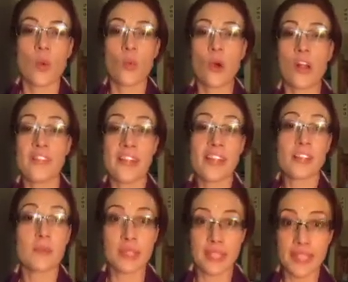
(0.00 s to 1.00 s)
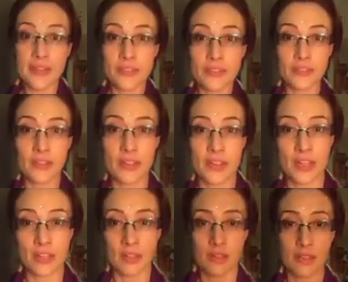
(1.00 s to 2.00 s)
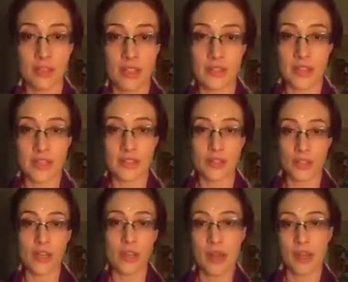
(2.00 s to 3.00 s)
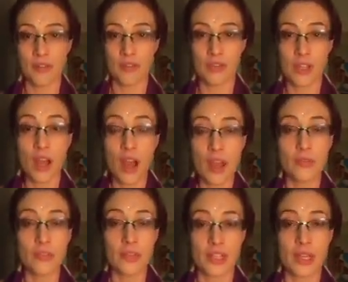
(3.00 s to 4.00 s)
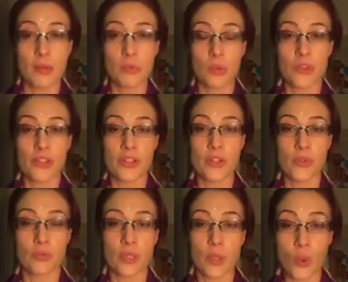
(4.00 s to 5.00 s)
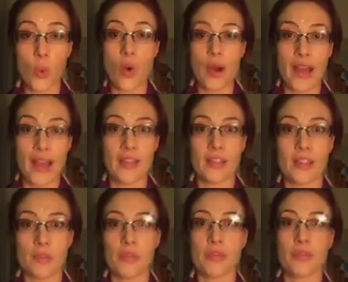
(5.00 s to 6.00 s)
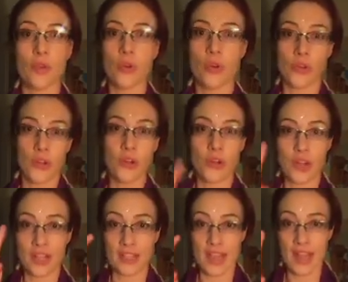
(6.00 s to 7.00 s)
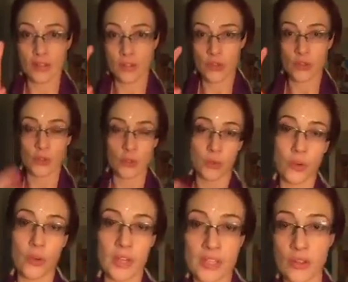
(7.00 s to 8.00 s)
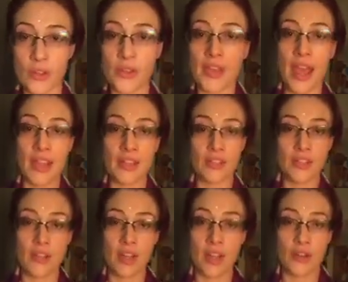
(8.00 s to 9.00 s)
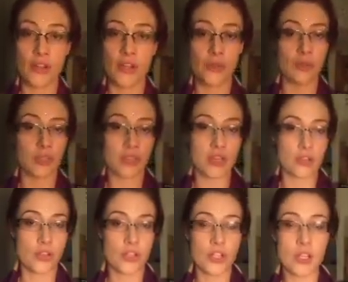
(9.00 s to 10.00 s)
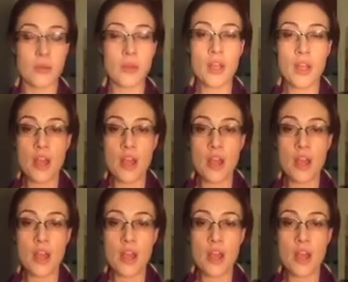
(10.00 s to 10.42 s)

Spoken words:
Well, that's a belief that there's a certain amount of time, for example, that's required before you're allowed to, or it's okay to start a new relationship.